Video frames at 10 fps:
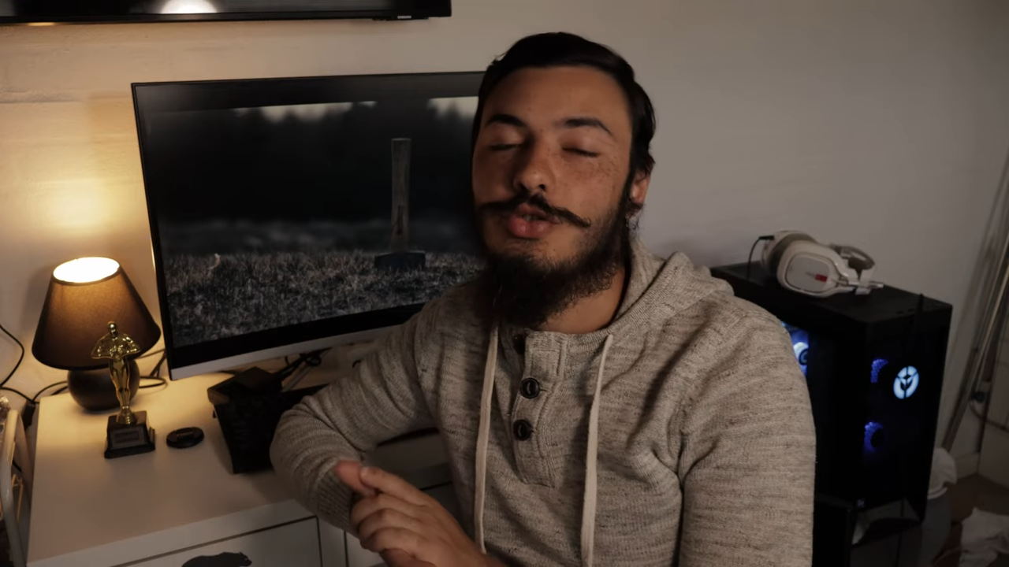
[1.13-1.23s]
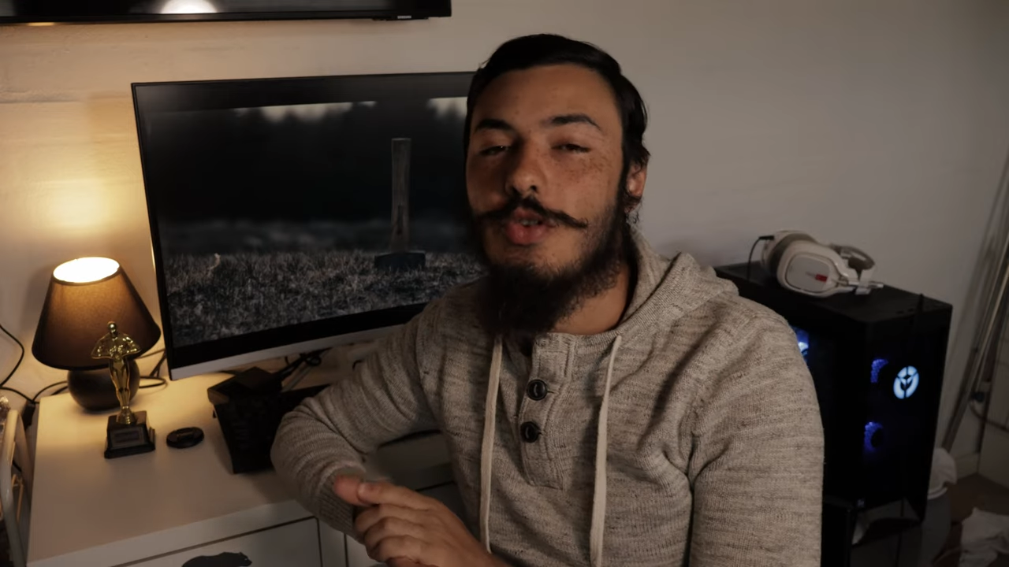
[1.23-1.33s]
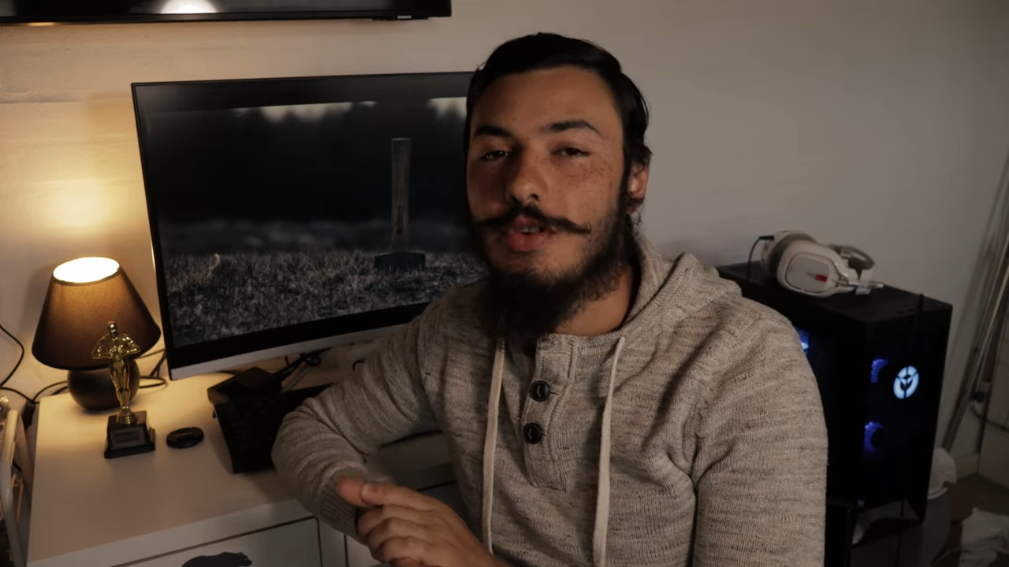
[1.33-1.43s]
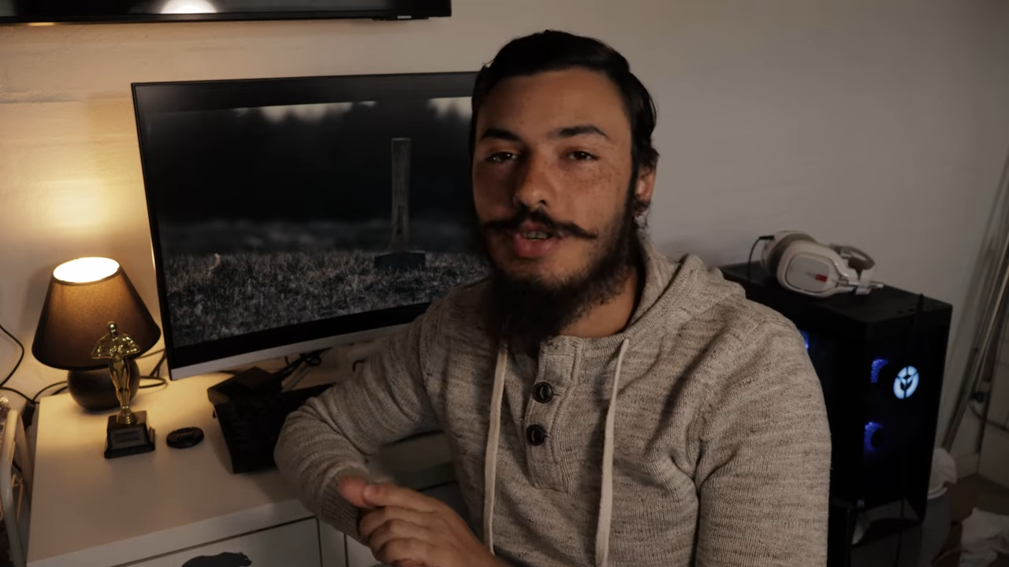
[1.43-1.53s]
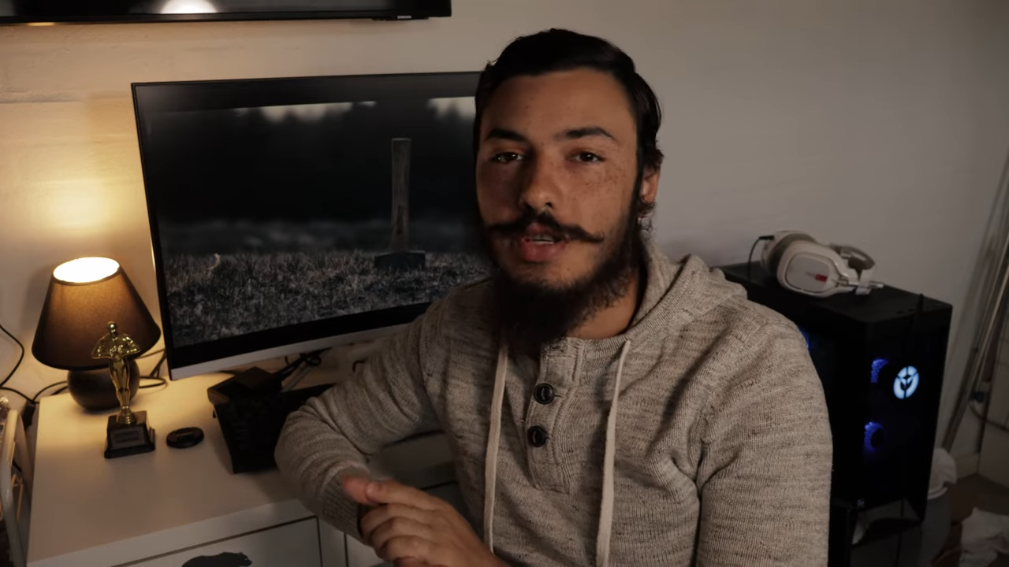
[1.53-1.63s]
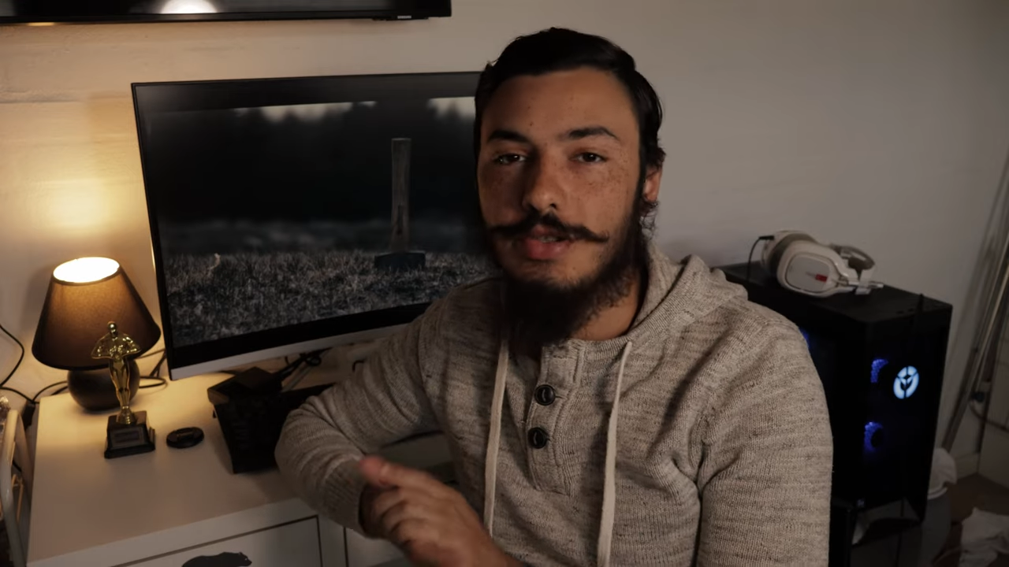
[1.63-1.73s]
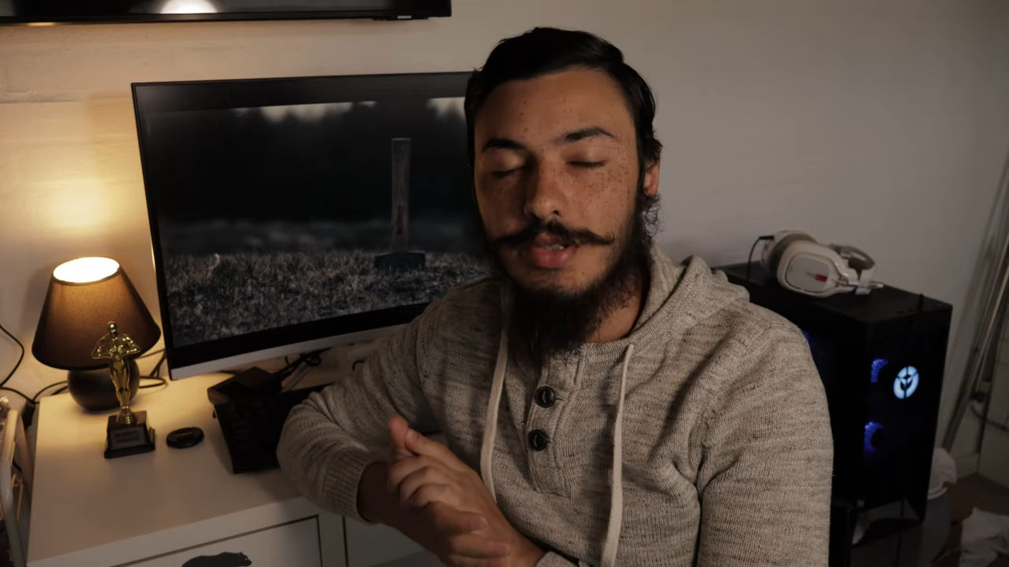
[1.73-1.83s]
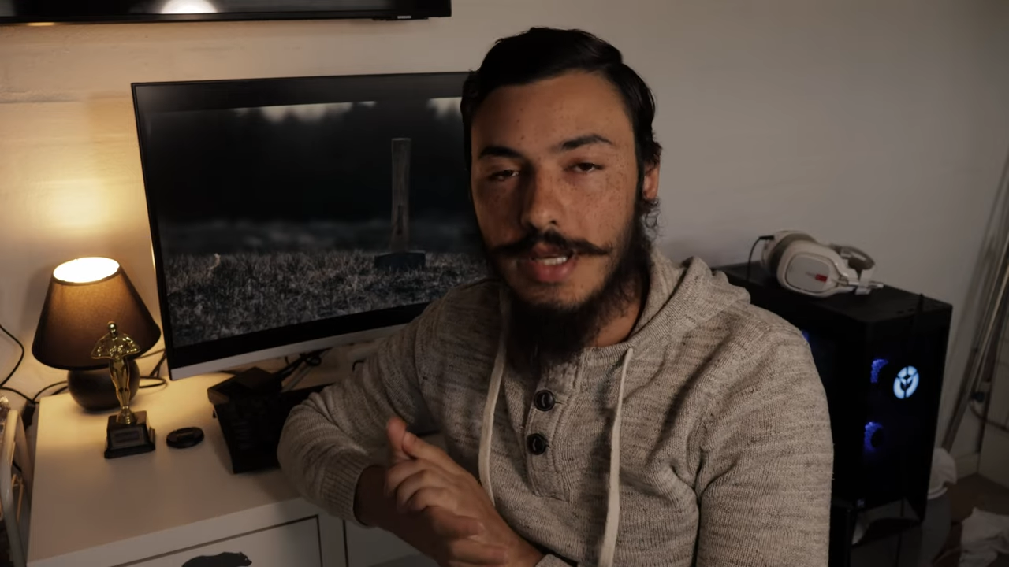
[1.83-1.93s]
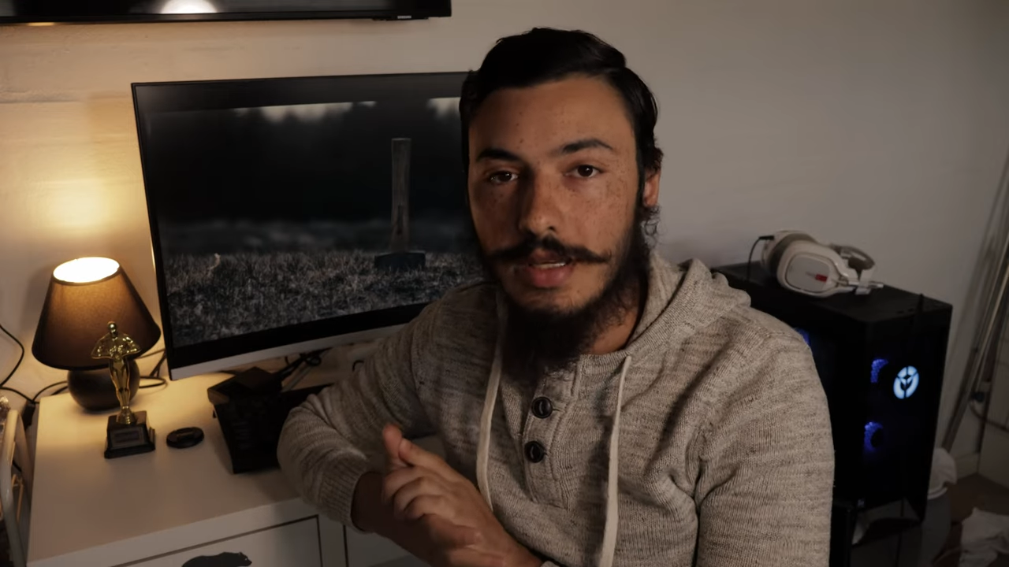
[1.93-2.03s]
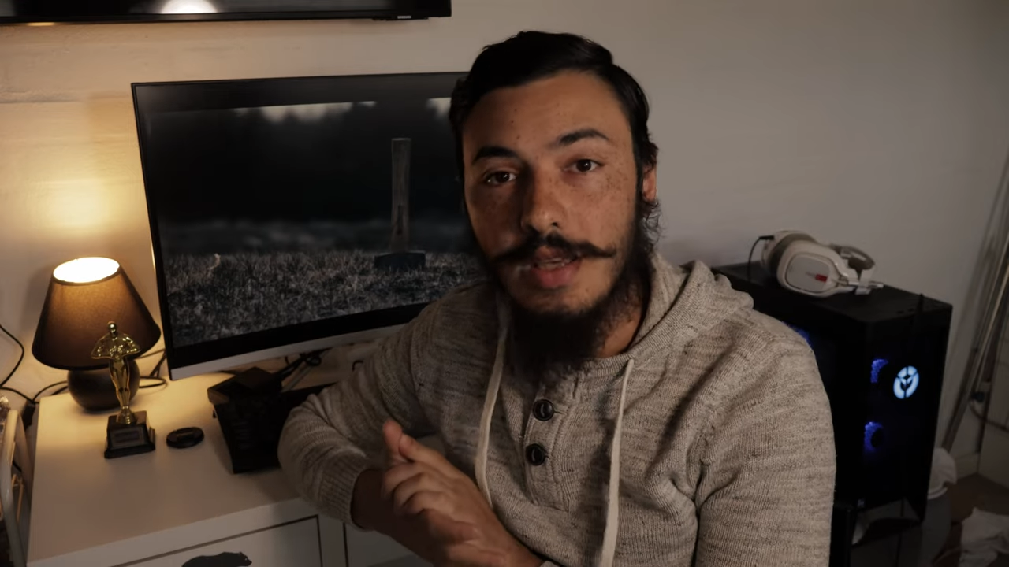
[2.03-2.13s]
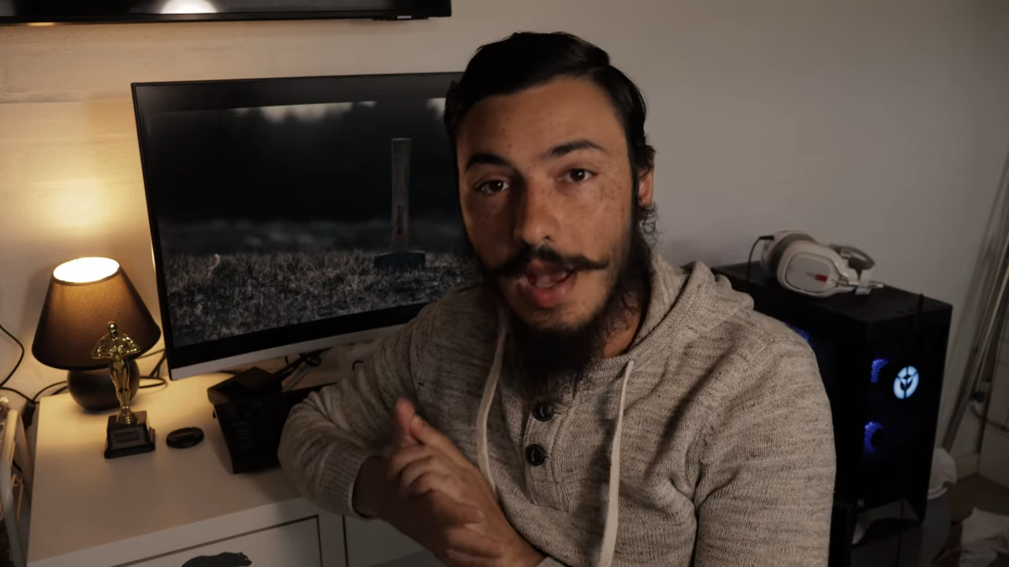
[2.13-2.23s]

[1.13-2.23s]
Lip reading: George and today